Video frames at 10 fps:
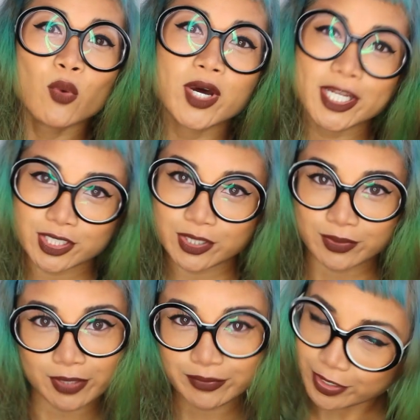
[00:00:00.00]
What it do,
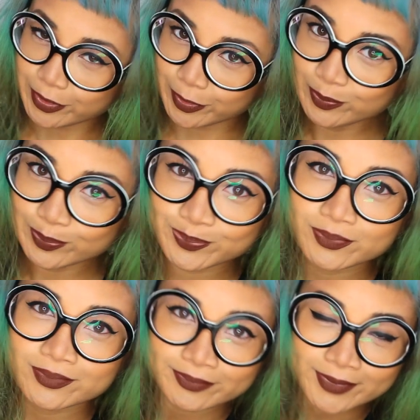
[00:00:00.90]
YouTube?
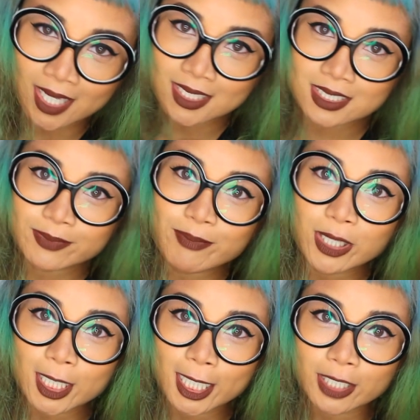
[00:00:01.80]
It's
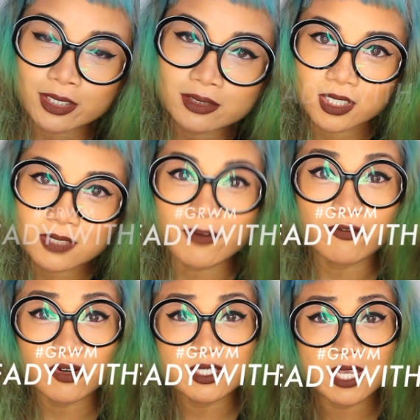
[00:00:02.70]
Mila here. It's my
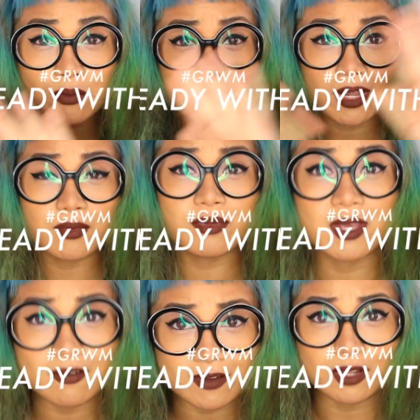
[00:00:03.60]
first Get Ready With
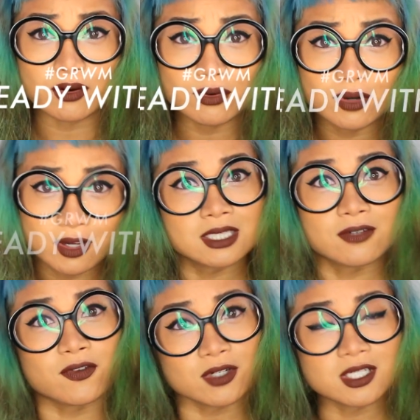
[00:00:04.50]
Me video. The
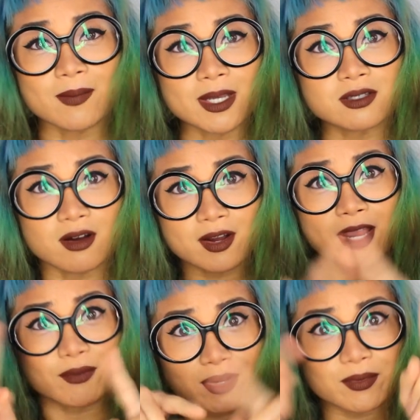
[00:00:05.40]
first time I saw
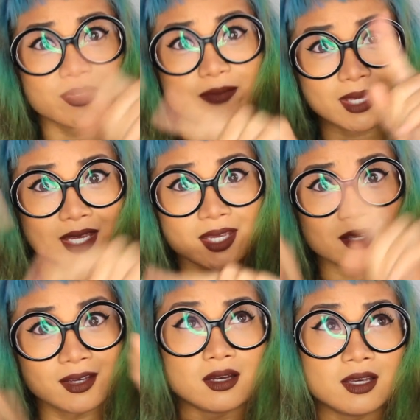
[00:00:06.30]
Get Ready With Me
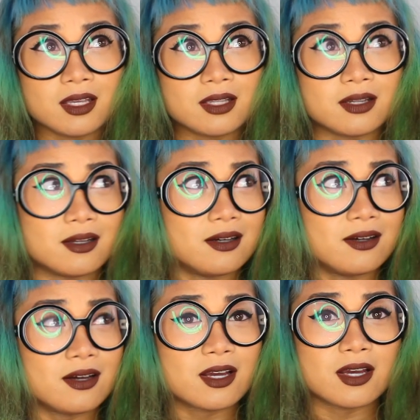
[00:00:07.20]
in
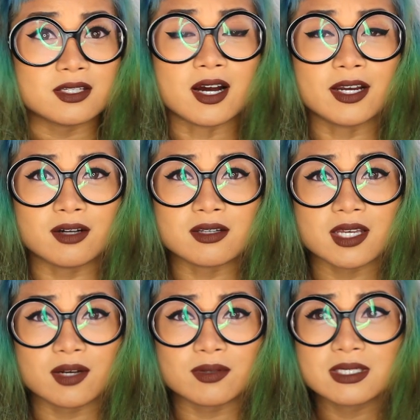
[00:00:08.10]
a title, I was
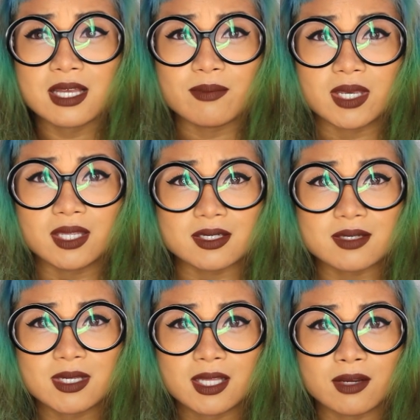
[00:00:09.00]
like, what does that mean? Does
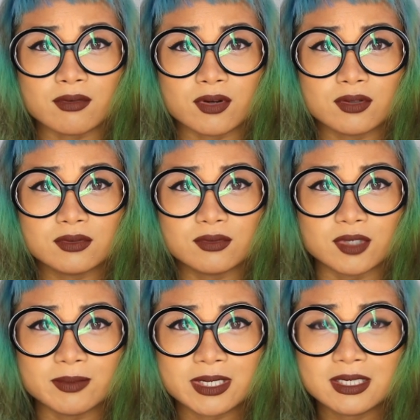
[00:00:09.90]
it mean like grown
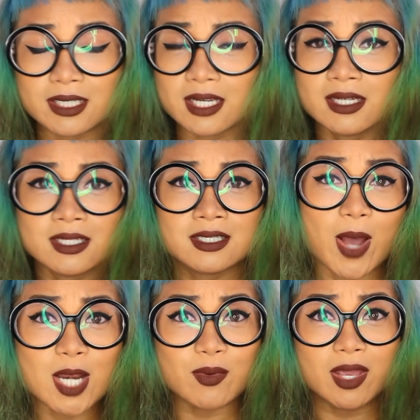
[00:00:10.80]
woman? Like,
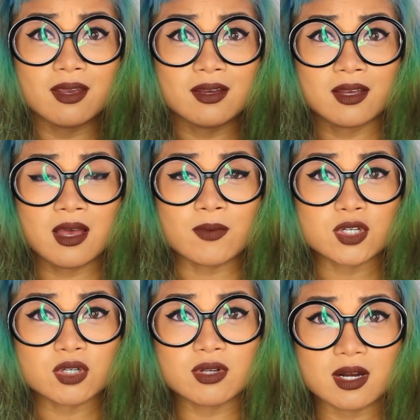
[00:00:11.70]
anyway, I'm going to
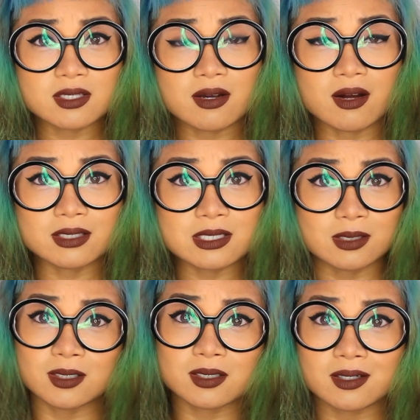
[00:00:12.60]
show you guys how I got this
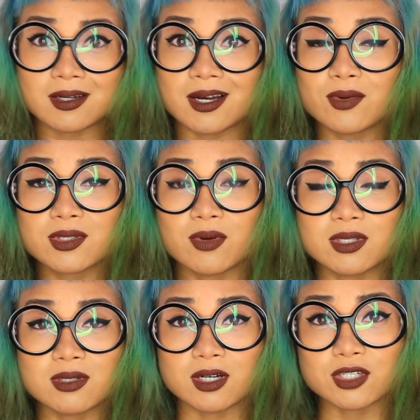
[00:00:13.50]
look. I was going
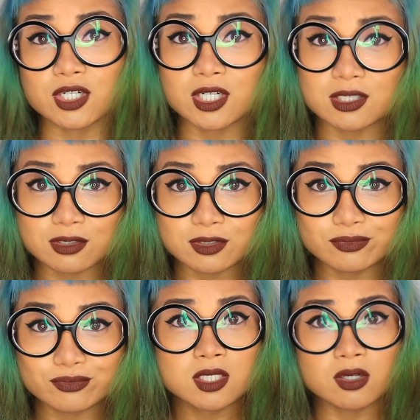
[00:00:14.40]
to an Usher concert.
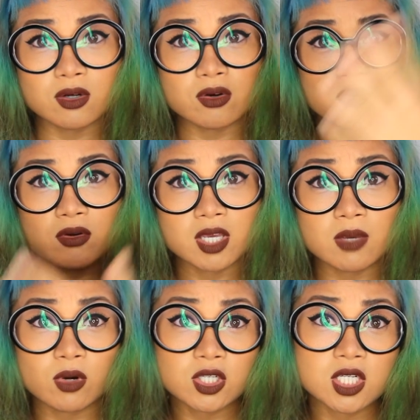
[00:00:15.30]
So
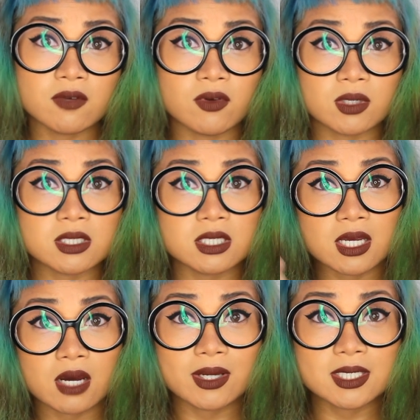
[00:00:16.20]
keep watching if you want to see
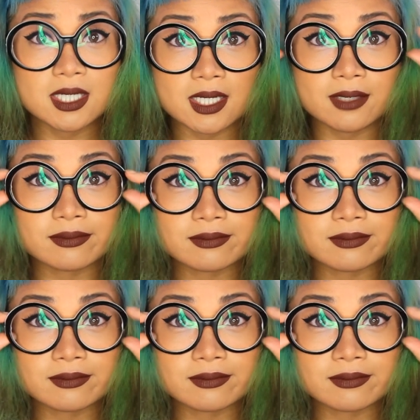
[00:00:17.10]
how I did it.